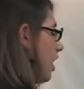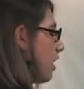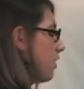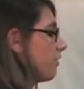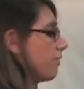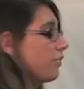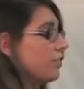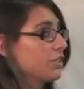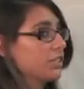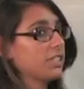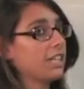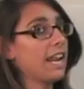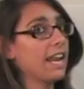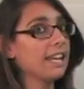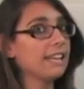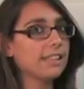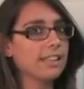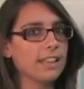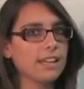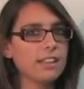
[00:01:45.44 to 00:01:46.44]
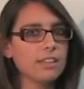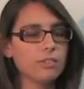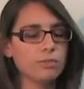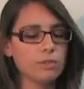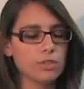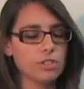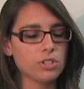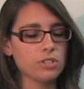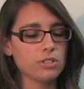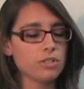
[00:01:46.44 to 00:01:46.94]
A first aid
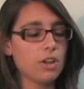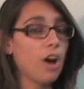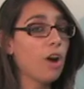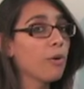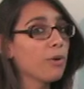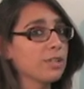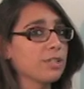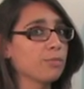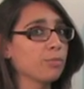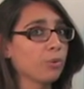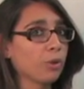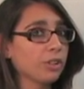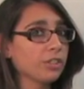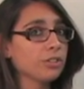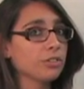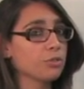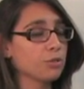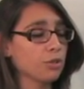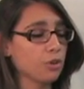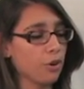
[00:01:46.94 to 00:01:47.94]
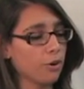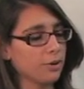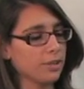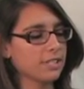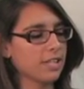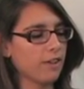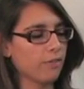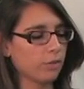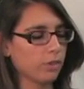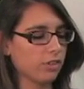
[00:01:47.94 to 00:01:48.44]
kit, which is always important. You should
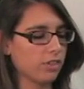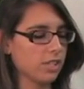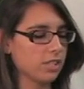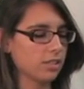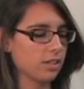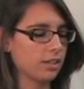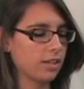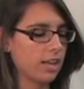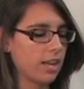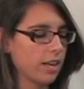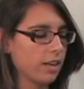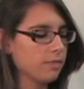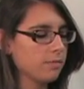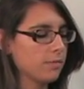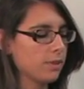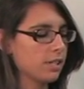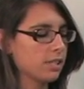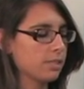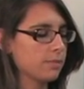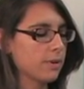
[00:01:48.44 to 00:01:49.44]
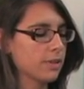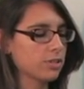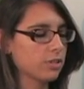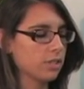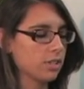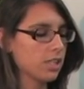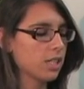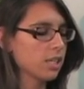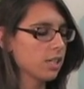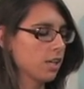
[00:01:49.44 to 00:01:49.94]
always have one of these on hand, but
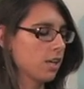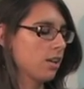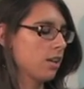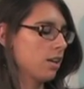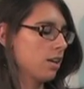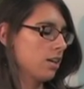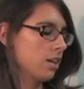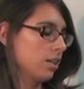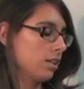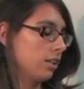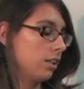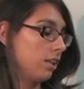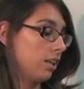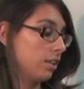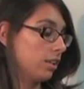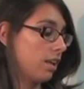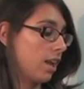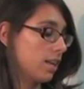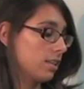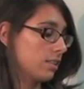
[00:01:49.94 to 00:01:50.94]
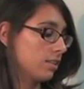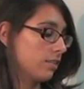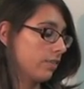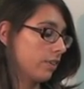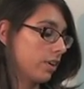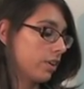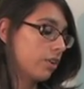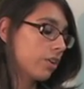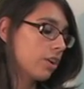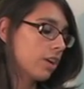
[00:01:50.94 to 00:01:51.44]
especially in case of
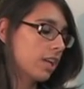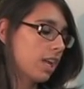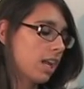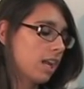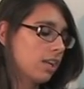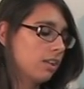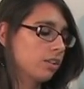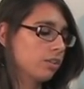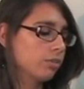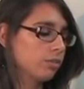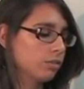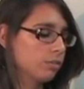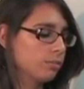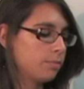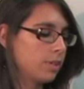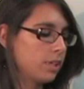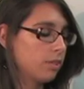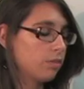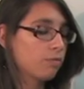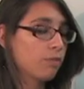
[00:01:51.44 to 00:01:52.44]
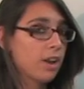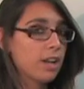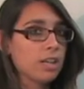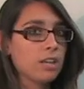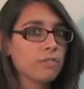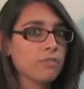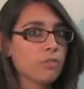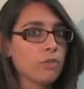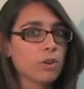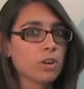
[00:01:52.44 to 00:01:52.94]
a hurricane, you will be
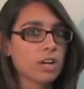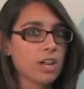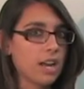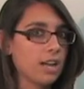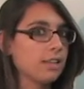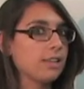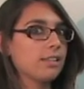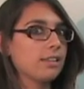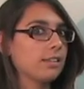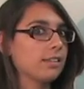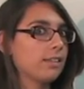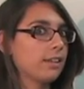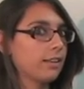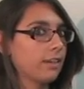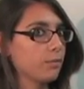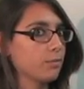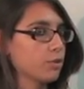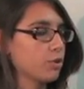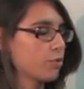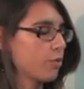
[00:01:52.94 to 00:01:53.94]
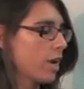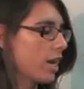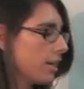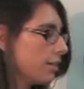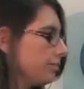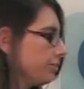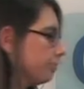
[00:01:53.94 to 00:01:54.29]
ready for anything that comes your way.